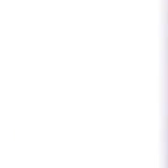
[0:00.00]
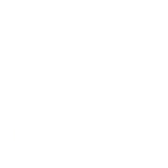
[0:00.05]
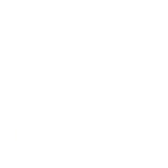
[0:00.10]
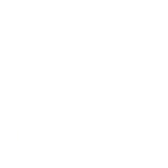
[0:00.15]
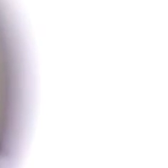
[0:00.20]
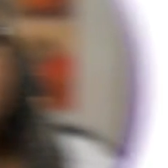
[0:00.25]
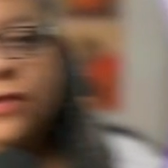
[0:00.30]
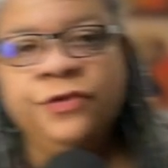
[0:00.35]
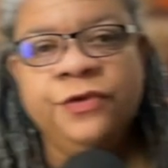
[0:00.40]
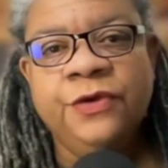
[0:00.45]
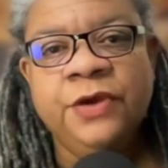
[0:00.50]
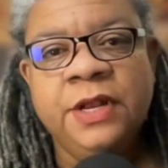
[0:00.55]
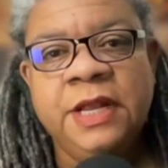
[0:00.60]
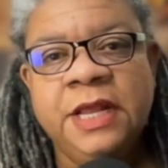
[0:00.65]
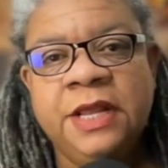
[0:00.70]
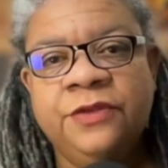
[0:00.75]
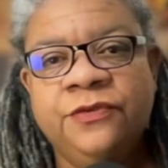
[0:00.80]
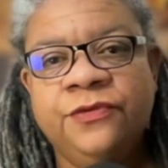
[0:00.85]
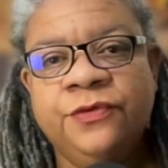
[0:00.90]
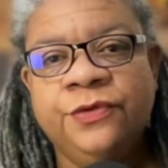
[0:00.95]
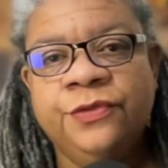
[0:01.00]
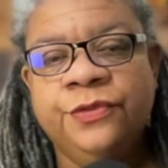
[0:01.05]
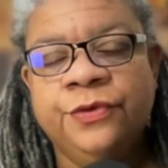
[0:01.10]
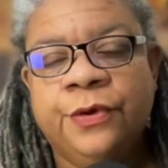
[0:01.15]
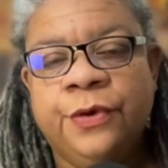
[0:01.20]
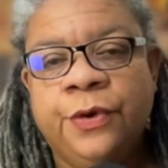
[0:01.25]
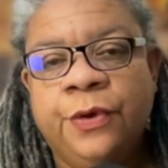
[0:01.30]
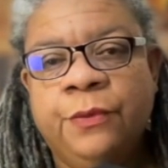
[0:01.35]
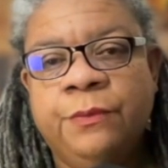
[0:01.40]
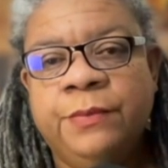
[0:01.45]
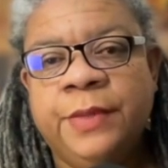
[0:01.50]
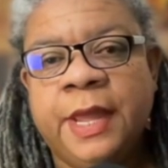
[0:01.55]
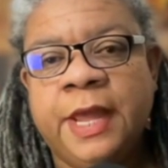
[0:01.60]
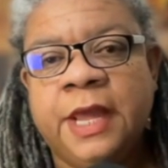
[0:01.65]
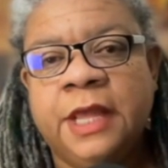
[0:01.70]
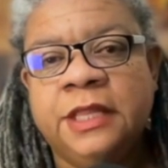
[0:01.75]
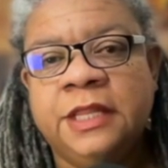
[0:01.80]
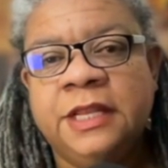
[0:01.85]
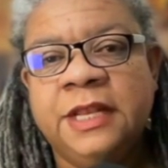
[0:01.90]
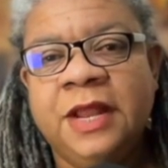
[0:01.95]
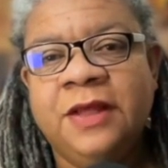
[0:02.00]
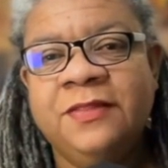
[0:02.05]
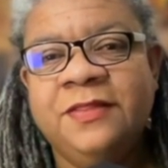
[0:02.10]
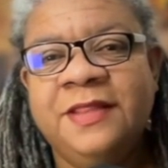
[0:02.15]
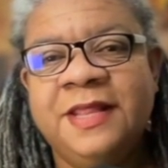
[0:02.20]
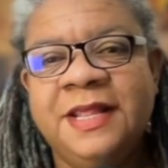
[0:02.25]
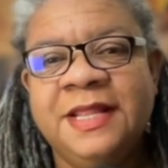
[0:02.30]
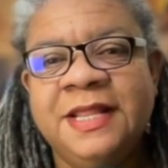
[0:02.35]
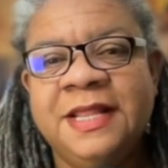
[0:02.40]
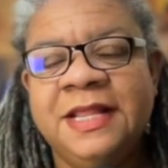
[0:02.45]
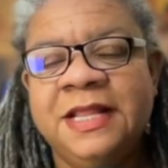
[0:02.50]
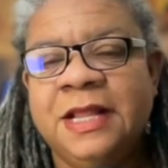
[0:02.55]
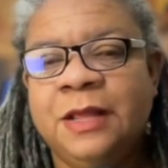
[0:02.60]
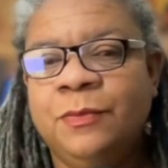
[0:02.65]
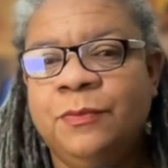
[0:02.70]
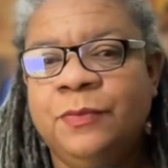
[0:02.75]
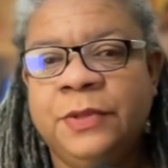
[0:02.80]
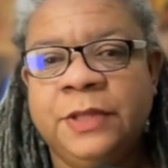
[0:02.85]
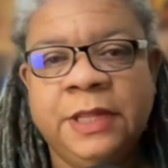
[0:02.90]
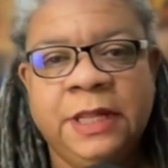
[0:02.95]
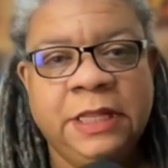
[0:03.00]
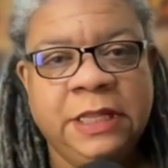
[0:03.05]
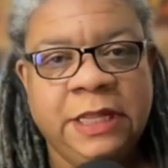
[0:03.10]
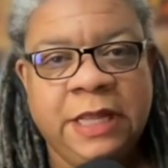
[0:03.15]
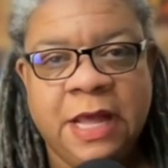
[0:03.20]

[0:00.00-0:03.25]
And then you're going to enter in your home page. Now, this is completely